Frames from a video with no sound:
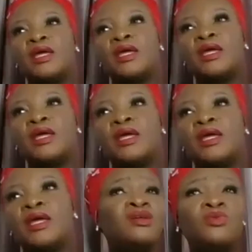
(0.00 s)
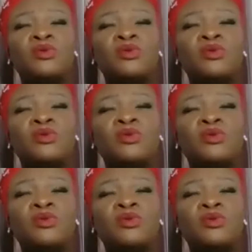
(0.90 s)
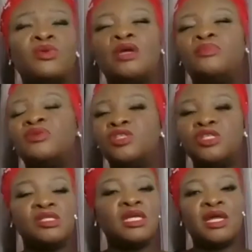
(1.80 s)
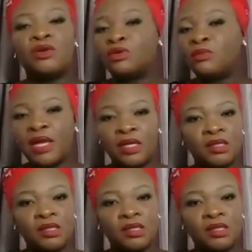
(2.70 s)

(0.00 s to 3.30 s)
And when I'm not at work, I'm not going to take positions that are not mine.